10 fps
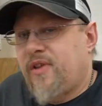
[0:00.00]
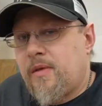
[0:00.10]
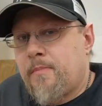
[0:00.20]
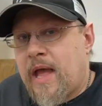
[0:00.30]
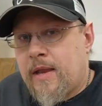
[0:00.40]

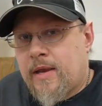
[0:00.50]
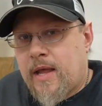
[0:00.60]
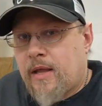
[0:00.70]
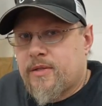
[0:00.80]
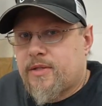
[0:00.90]

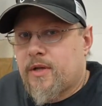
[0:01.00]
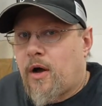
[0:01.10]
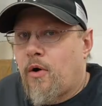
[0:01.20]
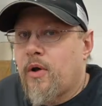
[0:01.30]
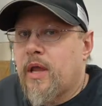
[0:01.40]
mandate.
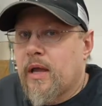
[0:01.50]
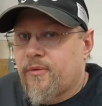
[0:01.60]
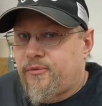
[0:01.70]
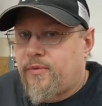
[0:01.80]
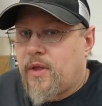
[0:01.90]
So
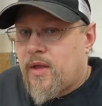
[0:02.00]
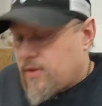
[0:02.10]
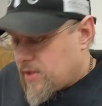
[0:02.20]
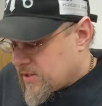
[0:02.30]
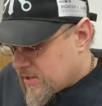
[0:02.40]
if
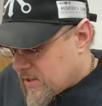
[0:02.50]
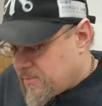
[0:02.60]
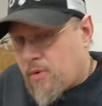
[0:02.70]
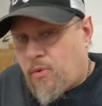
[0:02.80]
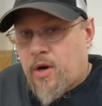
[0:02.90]
this is
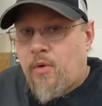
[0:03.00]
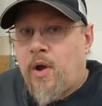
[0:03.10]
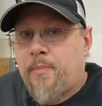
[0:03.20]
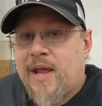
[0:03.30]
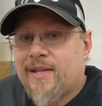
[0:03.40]
something we're going to
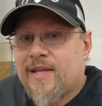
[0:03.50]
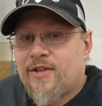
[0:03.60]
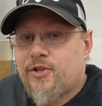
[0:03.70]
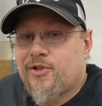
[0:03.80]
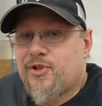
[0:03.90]
want to pay
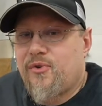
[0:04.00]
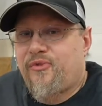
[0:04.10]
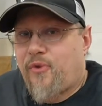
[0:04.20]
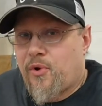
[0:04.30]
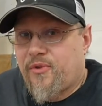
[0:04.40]
attention to
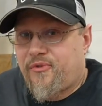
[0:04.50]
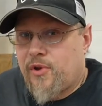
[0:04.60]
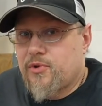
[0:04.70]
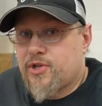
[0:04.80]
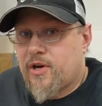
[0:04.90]
for the
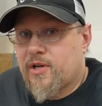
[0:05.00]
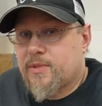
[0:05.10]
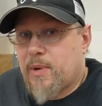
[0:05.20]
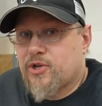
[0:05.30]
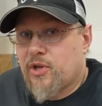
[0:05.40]
future,
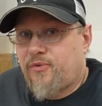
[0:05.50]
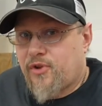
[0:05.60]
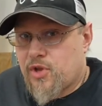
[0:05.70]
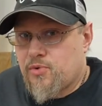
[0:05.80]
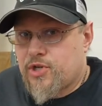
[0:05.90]
especially for
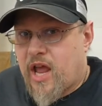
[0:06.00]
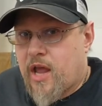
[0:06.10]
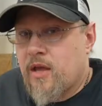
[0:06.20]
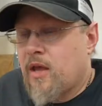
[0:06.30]
you, Jay,